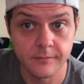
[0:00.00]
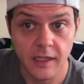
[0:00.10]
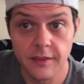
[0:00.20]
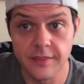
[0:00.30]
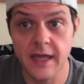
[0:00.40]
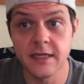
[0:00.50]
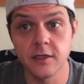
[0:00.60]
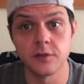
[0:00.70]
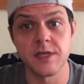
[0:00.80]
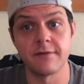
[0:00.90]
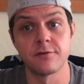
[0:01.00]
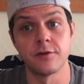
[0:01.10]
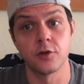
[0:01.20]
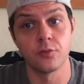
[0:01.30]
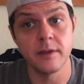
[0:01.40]
Then he goes after the
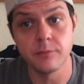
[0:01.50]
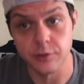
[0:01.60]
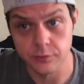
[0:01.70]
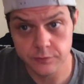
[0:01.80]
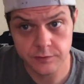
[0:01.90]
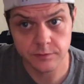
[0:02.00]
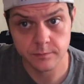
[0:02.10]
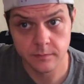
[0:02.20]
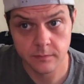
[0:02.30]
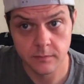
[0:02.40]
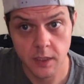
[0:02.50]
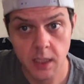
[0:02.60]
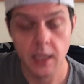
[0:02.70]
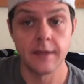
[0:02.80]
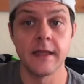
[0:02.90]
Cream Dudes.
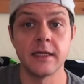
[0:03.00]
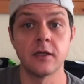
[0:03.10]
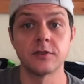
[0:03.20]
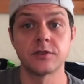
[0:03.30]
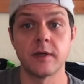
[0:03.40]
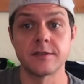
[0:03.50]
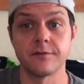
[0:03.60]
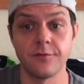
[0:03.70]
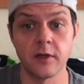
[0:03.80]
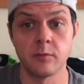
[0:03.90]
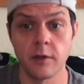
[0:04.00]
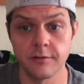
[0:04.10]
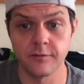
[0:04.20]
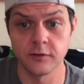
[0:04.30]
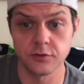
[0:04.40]
Then he also has the friggin' Mother
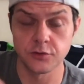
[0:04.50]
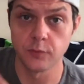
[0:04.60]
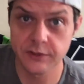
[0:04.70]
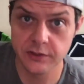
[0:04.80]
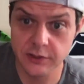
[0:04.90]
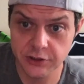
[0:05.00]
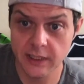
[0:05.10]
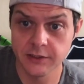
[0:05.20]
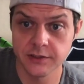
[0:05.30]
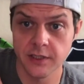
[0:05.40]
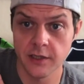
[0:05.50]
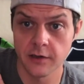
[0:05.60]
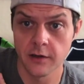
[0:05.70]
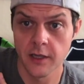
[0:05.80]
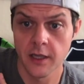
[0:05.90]
Frenchers, who recently changed
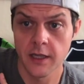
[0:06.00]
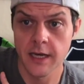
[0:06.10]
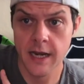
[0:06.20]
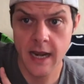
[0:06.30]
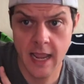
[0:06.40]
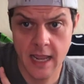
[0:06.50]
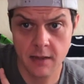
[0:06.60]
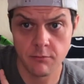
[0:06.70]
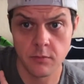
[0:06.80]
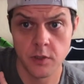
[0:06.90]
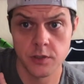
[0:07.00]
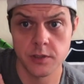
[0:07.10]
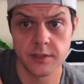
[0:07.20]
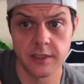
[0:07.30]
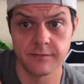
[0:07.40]
their name to
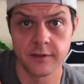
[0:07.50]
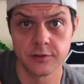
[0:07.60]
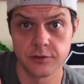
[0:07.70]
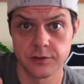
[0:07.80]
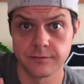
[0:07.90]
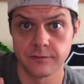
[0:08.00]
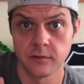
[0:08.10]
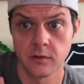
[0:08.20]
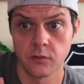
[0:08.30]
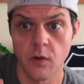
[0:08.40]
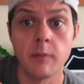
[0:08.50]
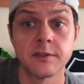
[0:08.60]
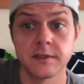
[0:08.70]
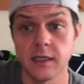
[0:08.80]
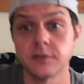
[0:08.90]
the Adventures of
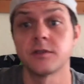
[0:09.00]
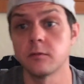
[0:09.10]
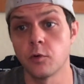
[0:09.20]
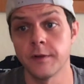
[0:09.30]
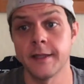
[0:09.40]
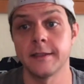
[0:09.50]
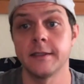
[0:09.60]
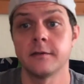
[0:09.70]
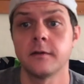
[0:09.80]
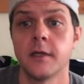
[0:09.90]
Robinson Kelso. More on that later.